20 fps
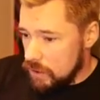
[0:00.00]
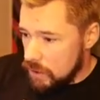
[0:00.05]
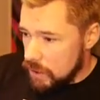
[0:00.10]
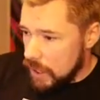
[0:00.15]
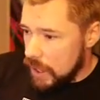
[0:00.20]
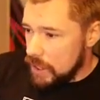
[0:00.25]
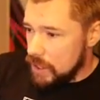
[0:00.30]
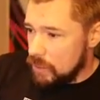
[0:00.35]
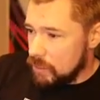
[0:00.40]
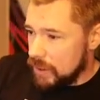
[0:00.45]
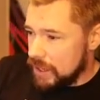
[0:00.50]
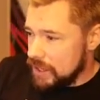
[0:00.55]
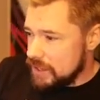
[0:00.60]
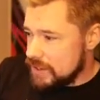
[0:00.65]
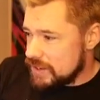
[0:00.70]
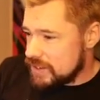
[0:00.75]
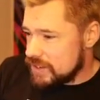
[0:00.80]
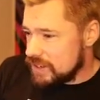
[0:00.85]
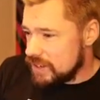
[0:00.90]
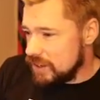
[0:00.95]

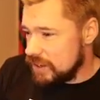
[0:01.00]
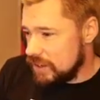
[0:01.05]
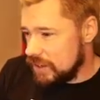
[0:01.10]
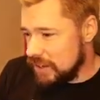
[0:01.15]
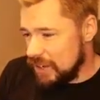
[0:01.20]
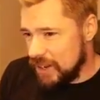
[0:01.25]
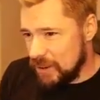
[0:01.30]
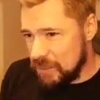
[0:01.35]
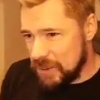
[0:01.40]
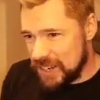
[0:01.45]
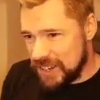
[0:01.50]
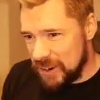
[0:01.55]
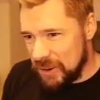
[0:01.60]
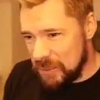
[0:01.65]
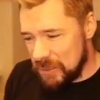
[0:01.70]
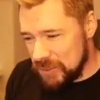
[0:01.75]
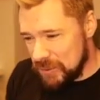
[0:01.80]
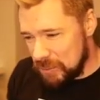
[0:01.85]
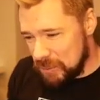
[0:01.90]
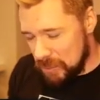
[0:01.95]
Anyways, here we go
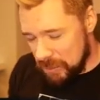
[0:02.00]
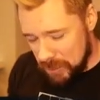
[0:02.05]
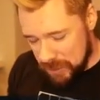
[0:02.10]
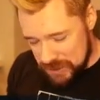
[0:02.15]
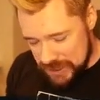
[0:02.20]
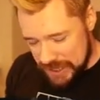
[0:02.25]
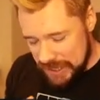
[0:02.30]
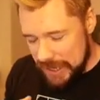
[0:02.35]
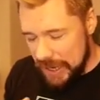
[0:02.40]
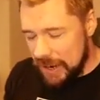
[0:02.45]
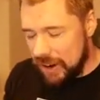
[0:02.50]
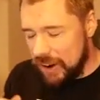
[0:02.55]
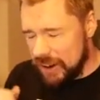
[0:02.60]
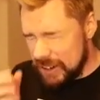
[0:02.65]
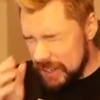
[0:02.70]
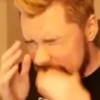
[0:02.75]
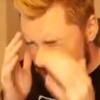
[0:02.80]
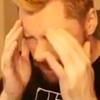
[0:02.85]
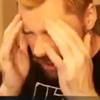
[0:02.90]
with the rewards. EA, I need a